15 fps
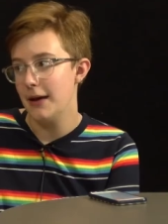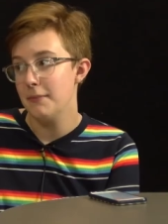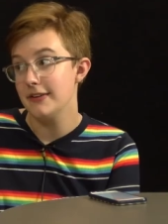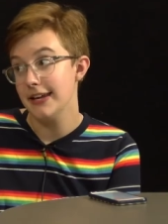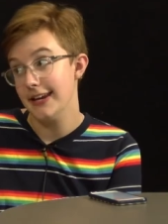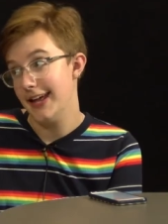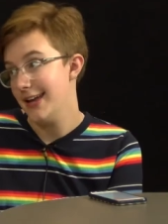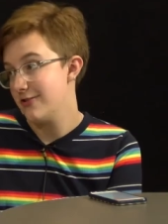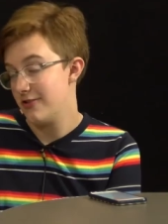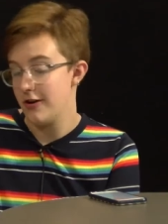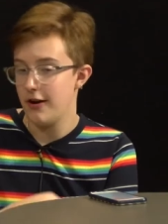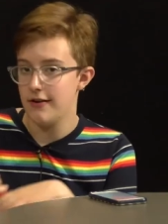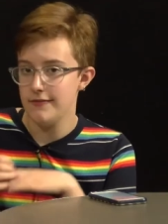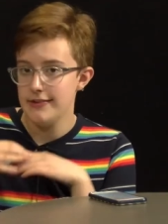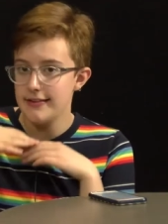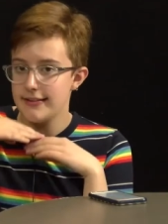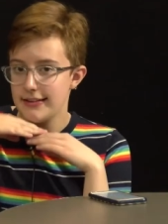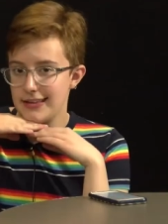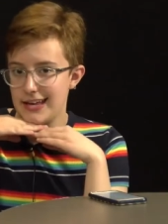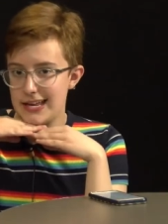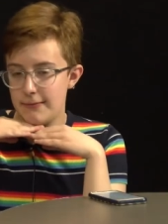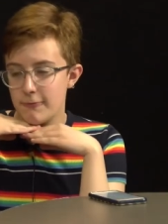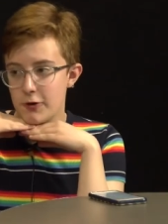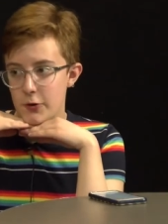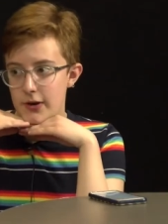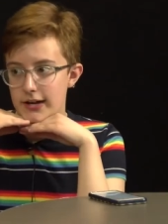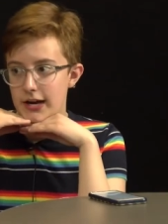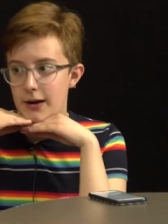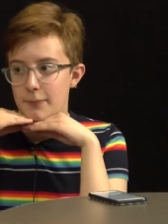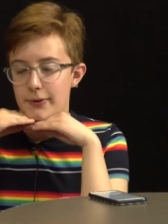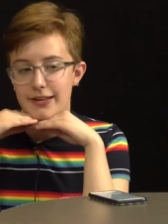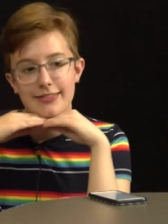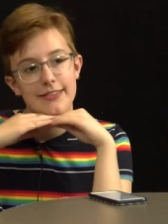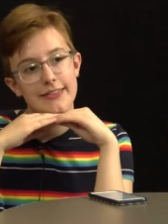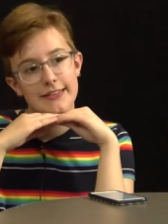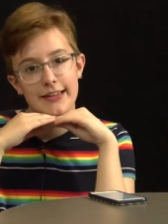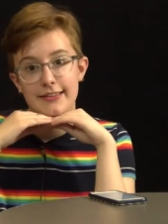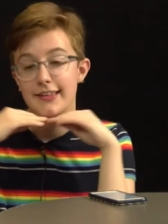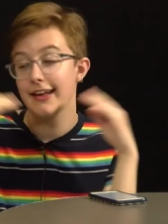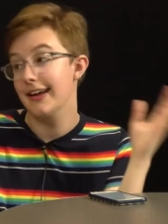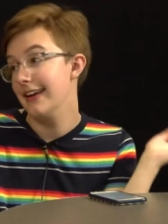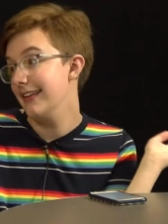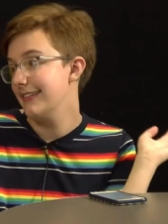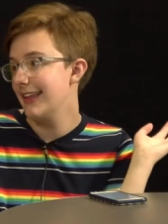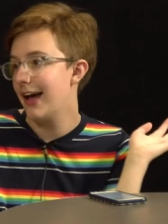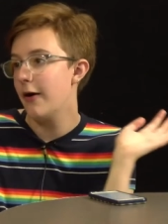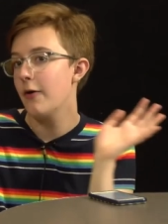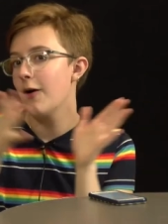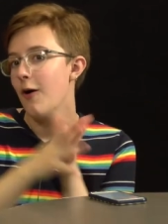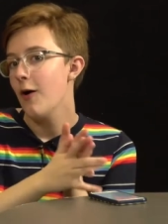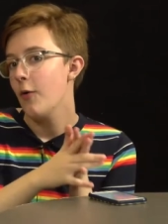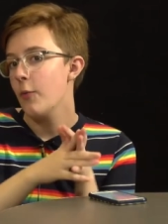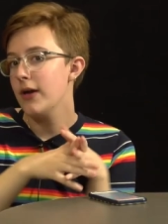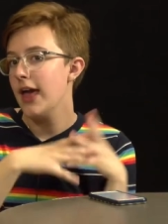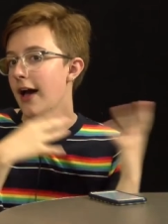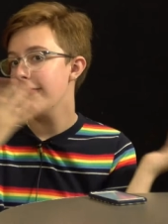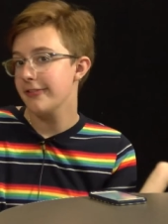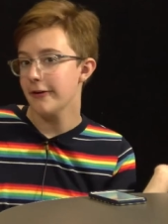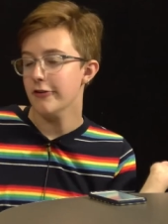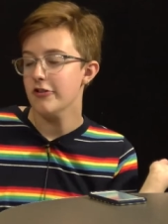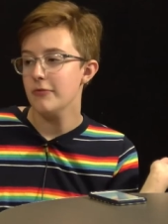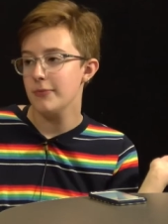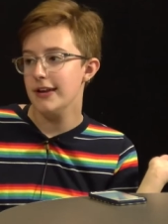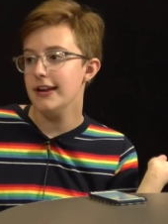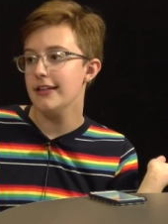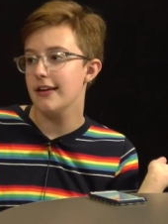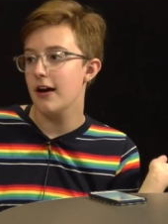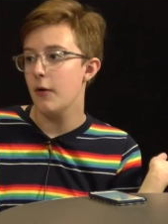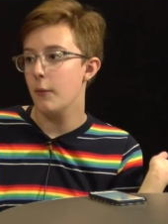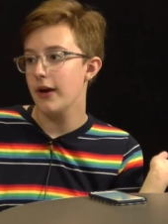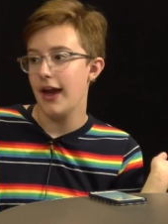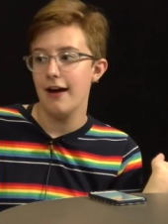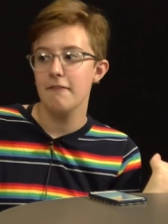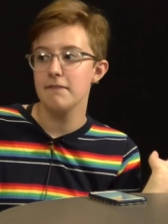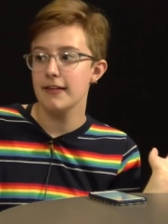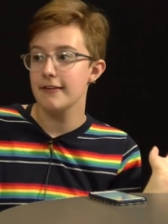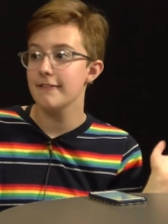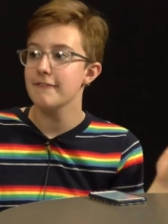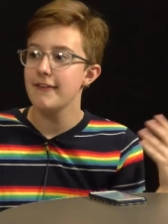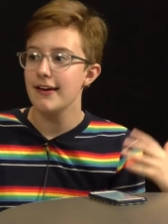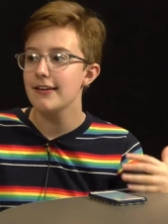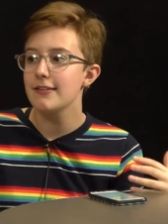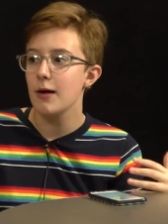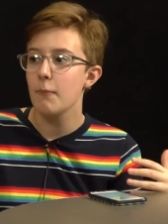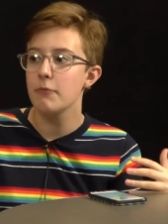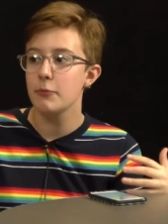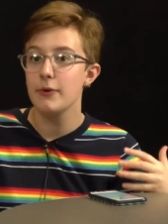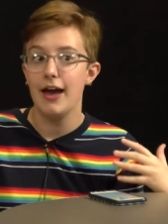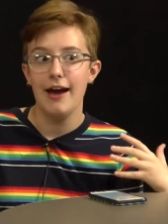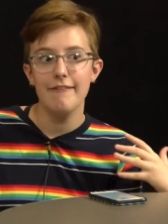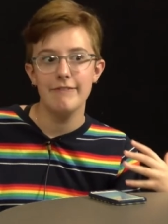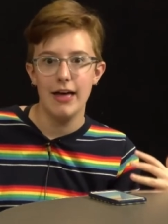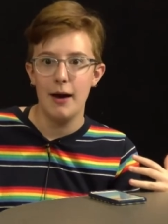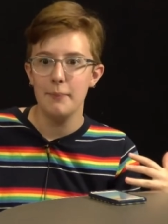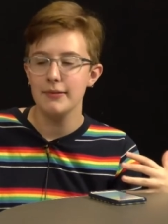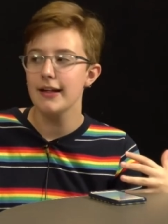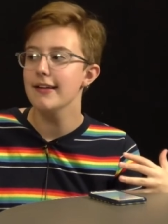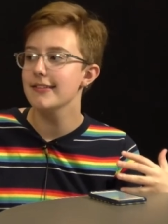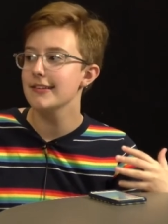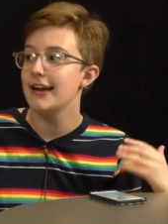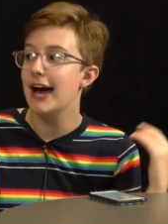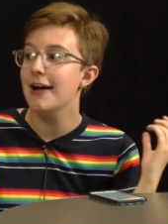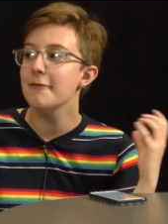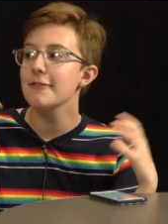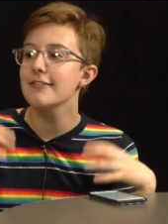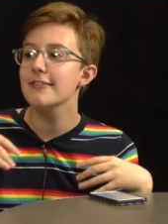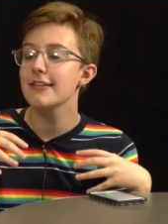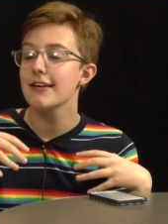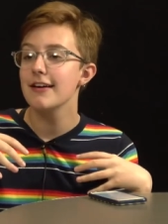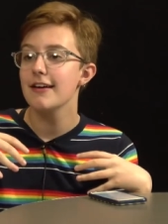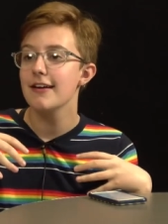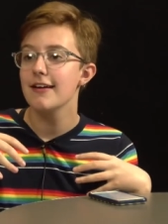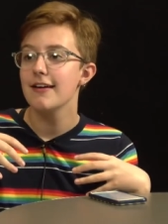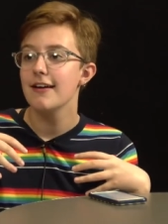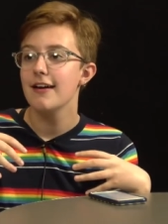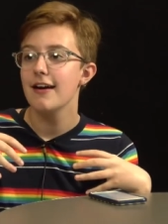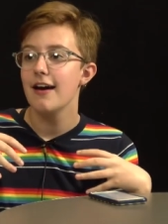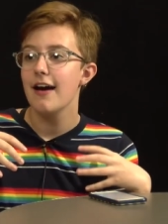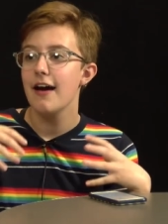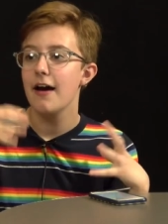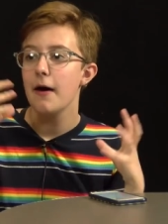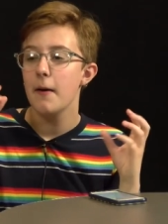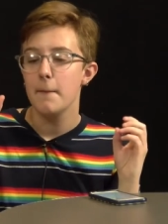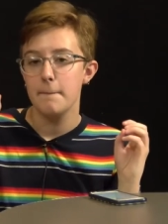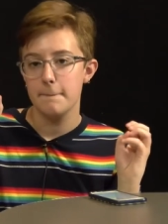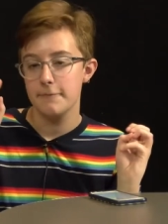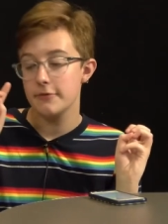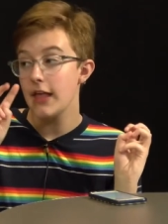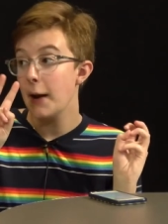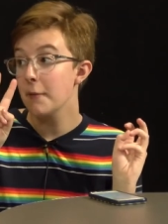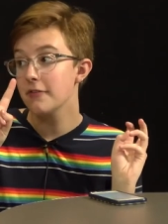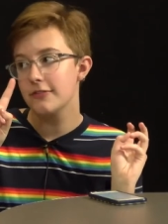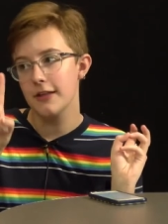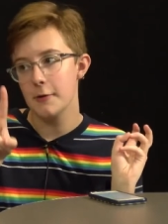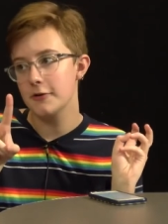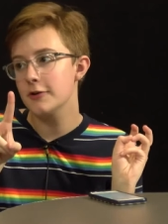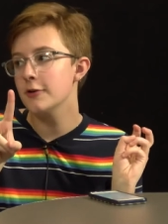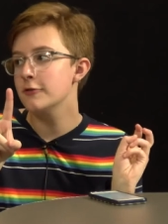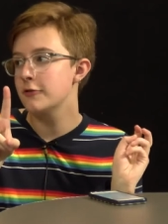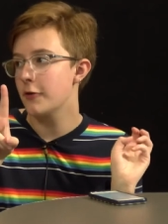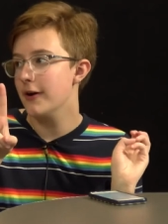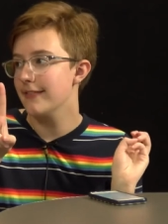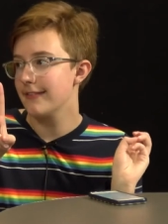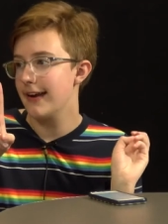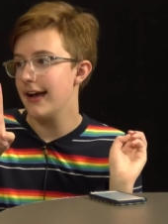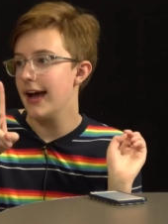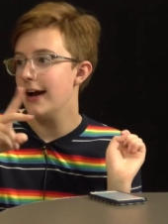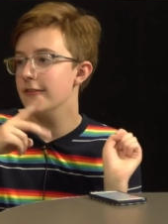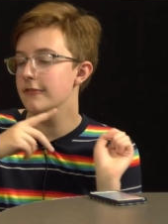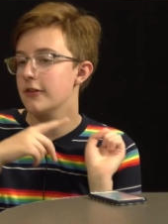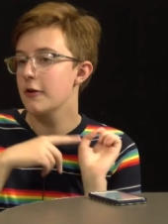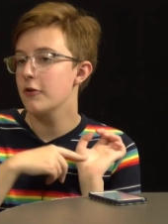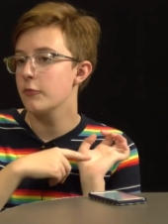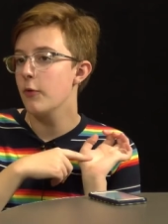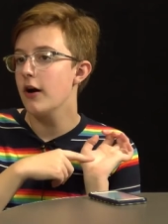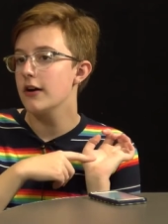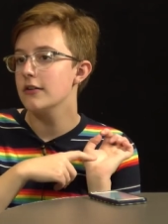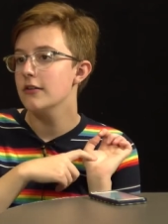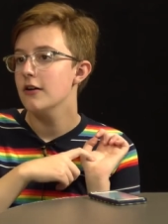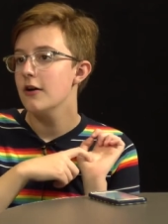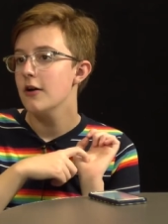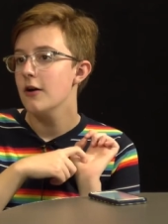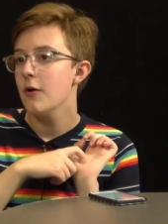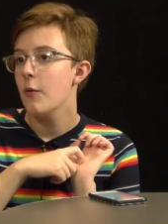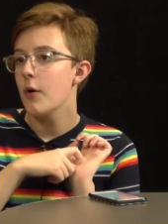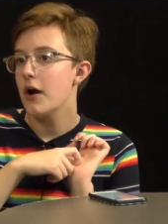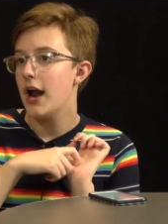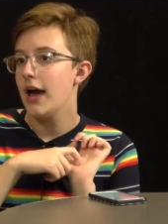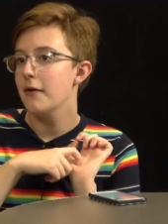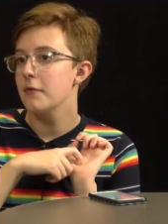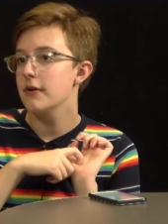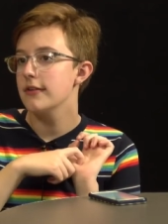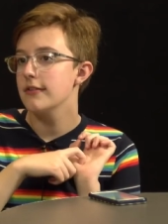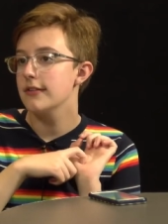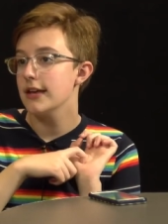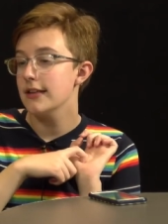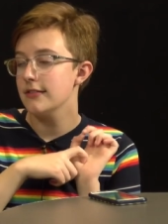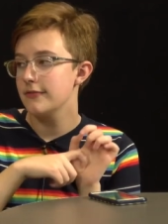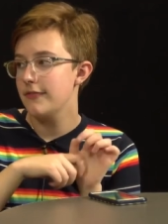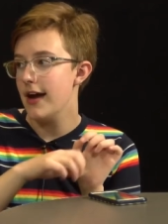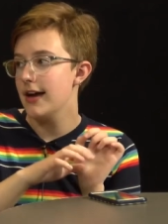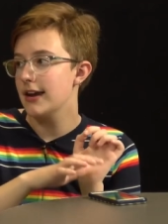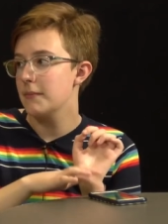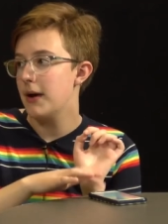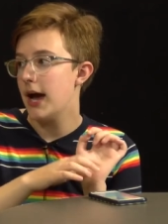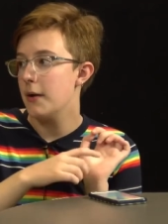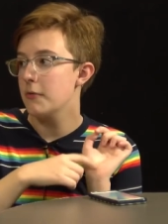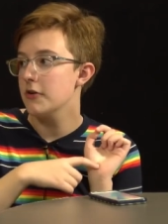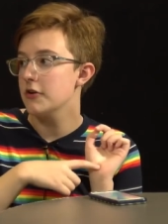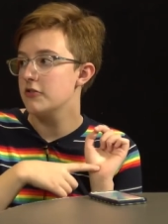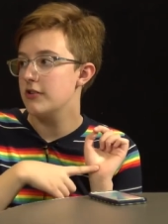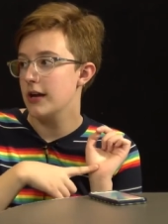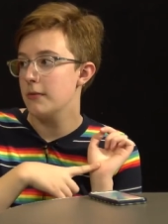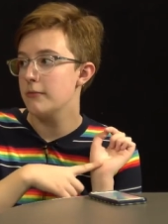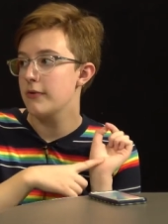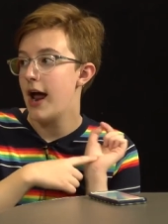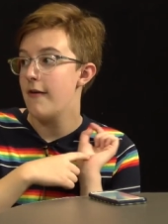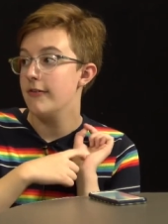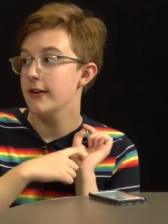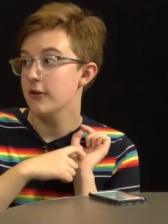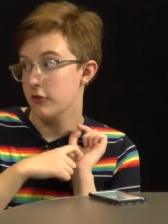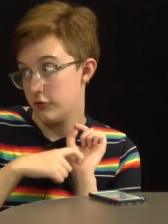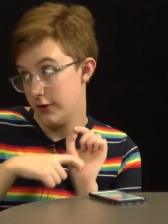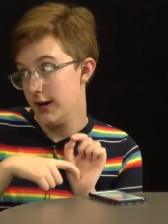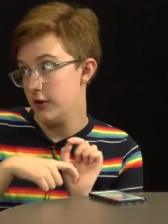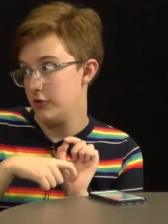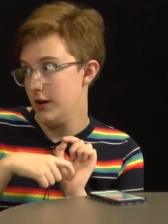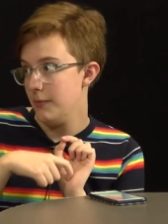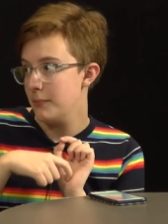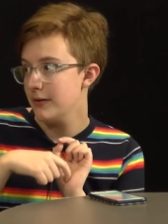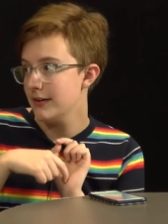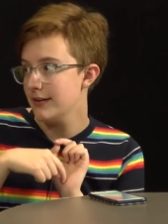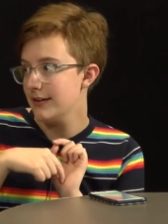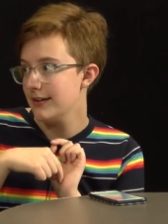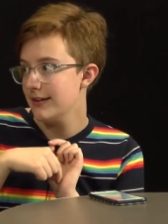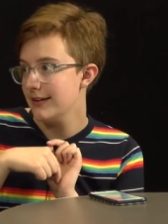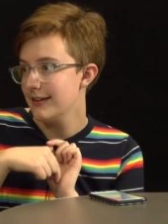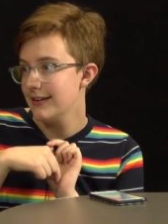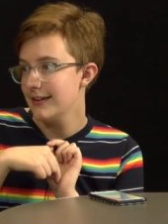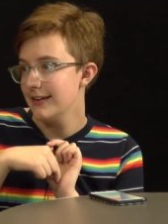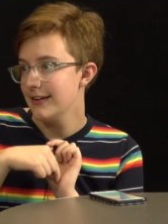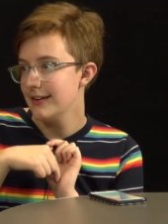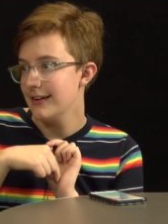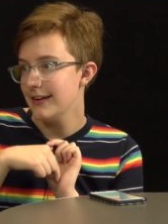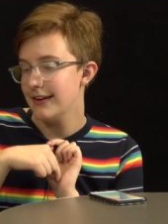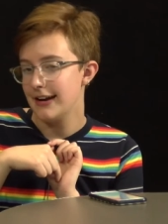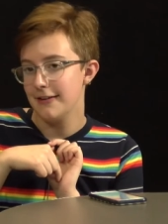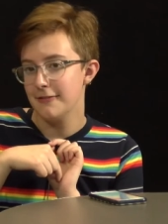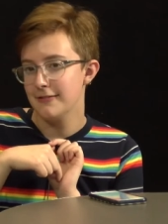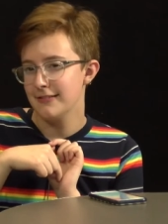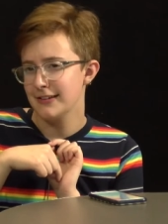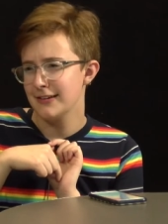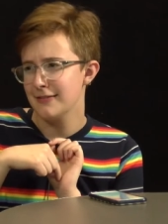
I'm a teenager, obviously, and I'm growing up in the day it is now. We have social media. We have like fandoms. We have that place, and I was. I was there were two stories that I have. There was one where I was in fandom. I was shamed for having a straight ship, and I was like,